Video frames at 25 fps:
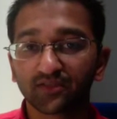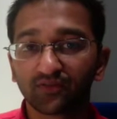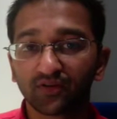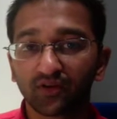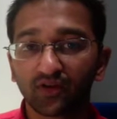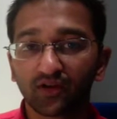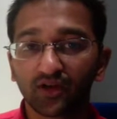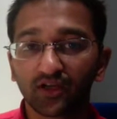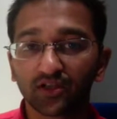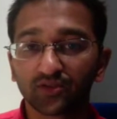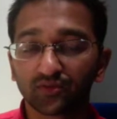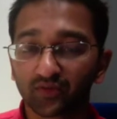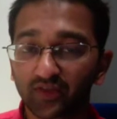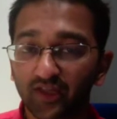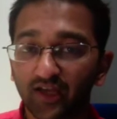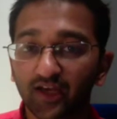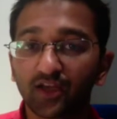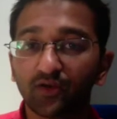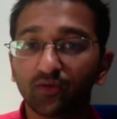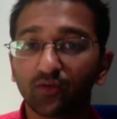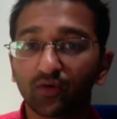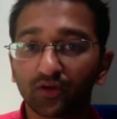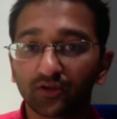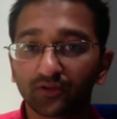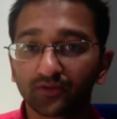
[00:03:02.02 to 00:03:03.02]
clients, with
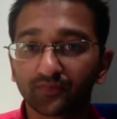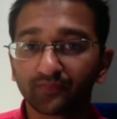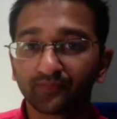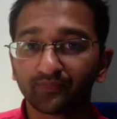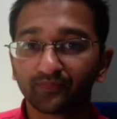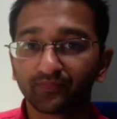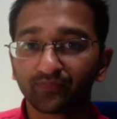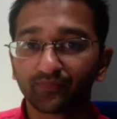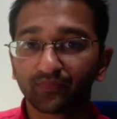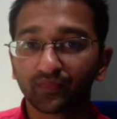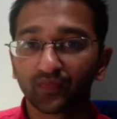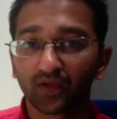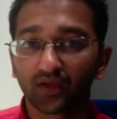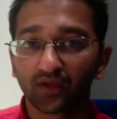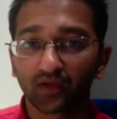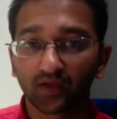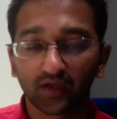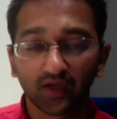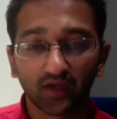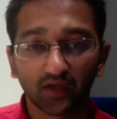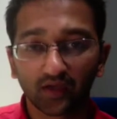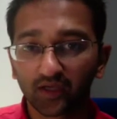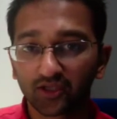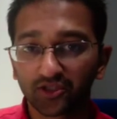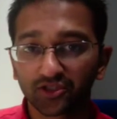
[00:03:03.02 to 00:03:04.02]
anyone.
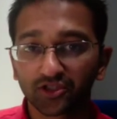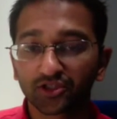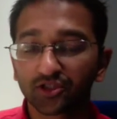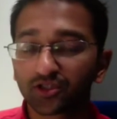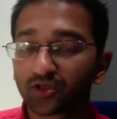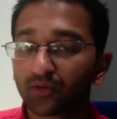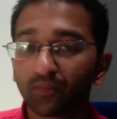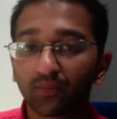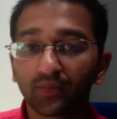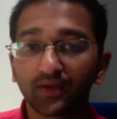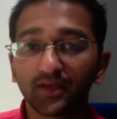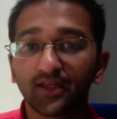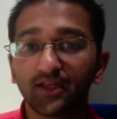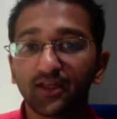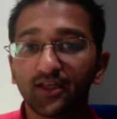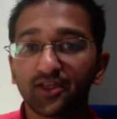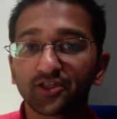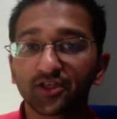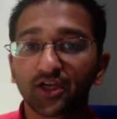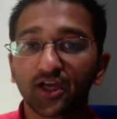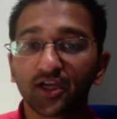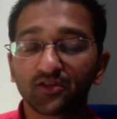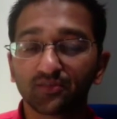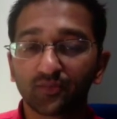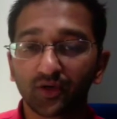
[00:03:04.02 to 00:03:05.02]
It just completely
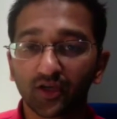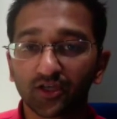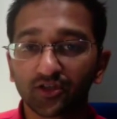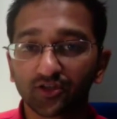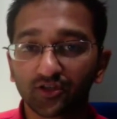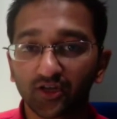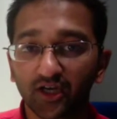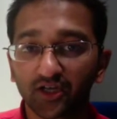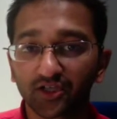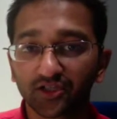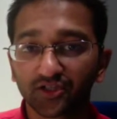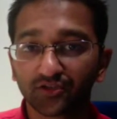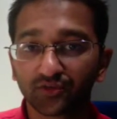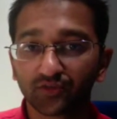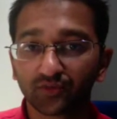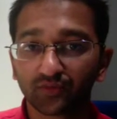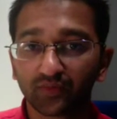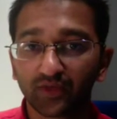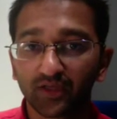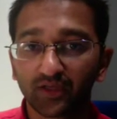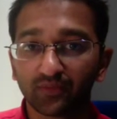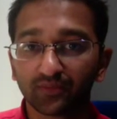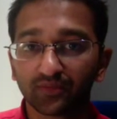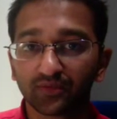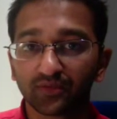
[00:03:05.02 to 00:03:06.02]
changed my interactions with
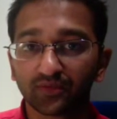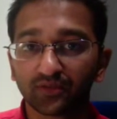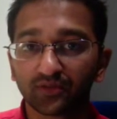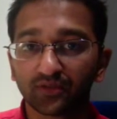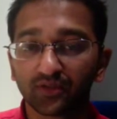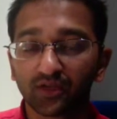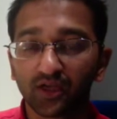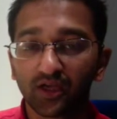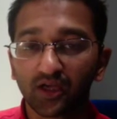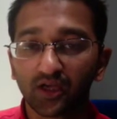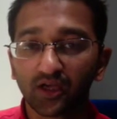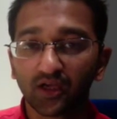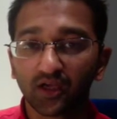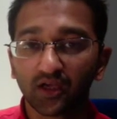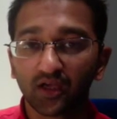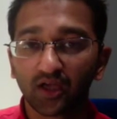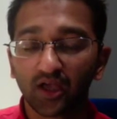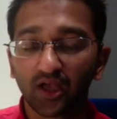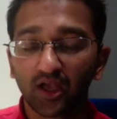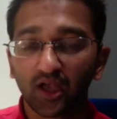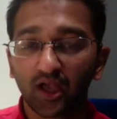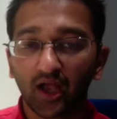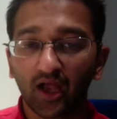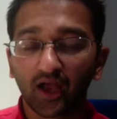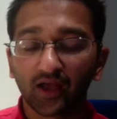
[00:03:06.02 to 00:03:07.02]
people.
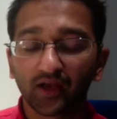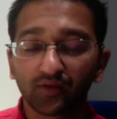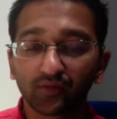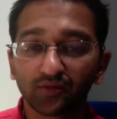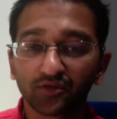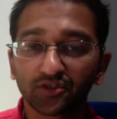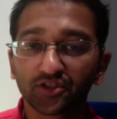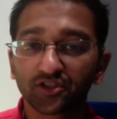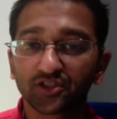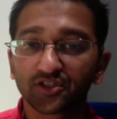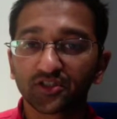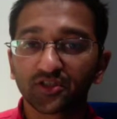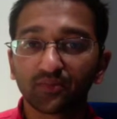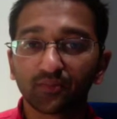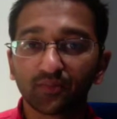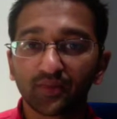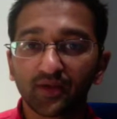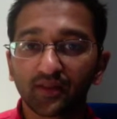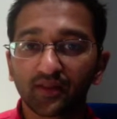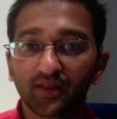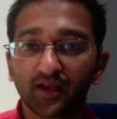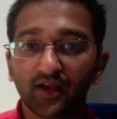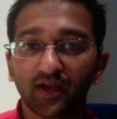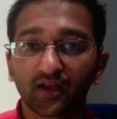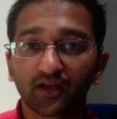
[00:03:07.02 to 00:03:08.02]
And it was just simply
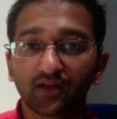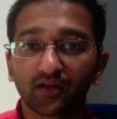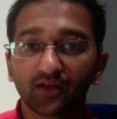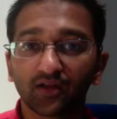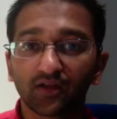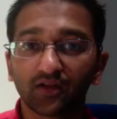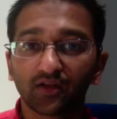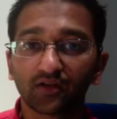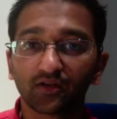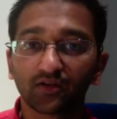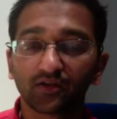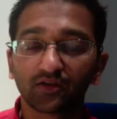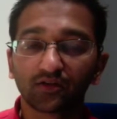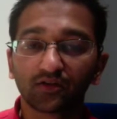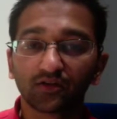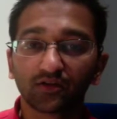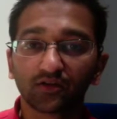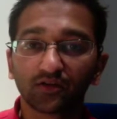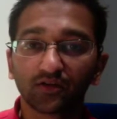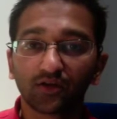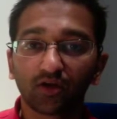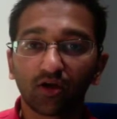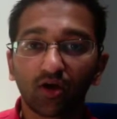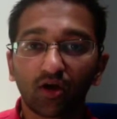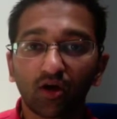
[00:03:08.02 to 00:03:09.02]
that,
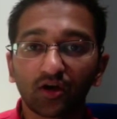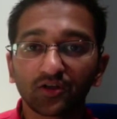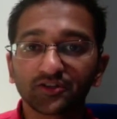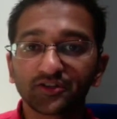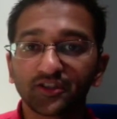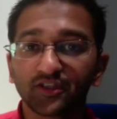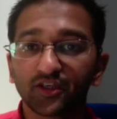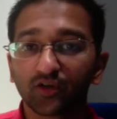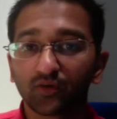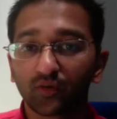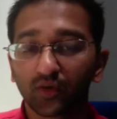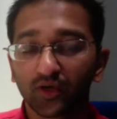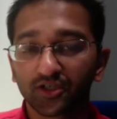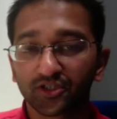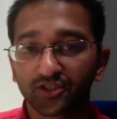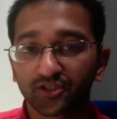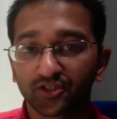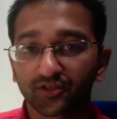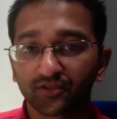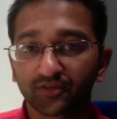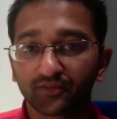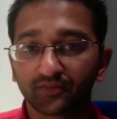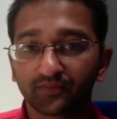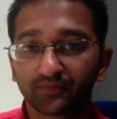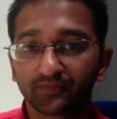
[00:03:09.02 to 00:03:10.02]
asking a
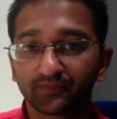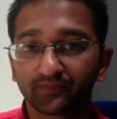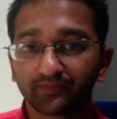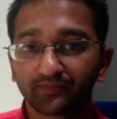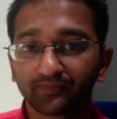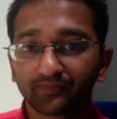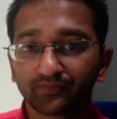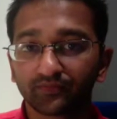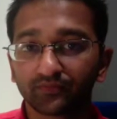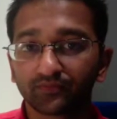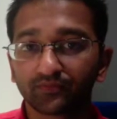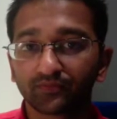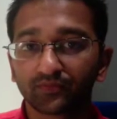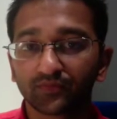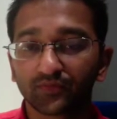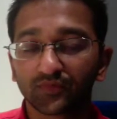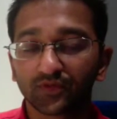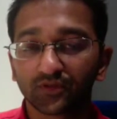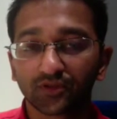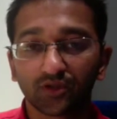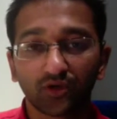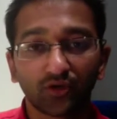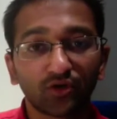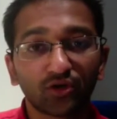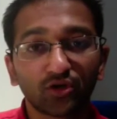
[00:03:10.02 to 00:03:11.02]
question.
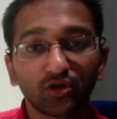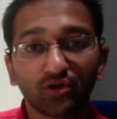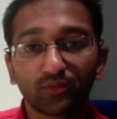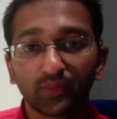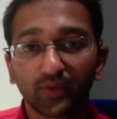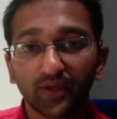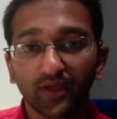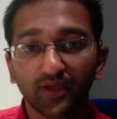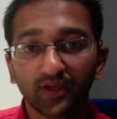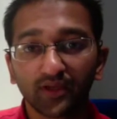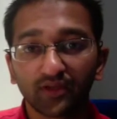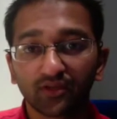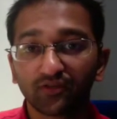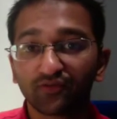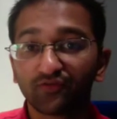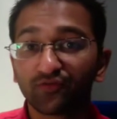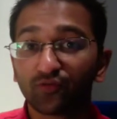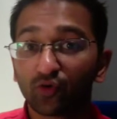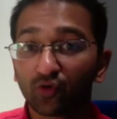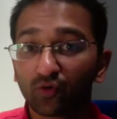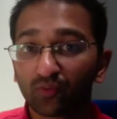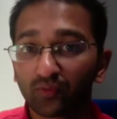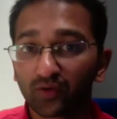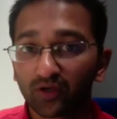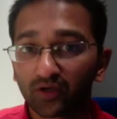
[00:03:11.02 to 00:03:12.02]
So it could be in the
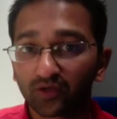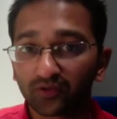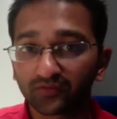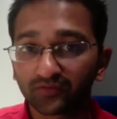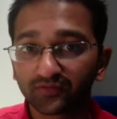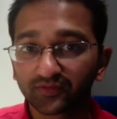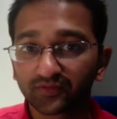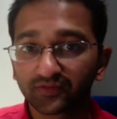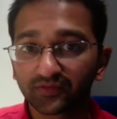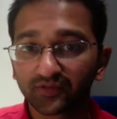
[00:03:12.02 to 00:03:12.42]
form of,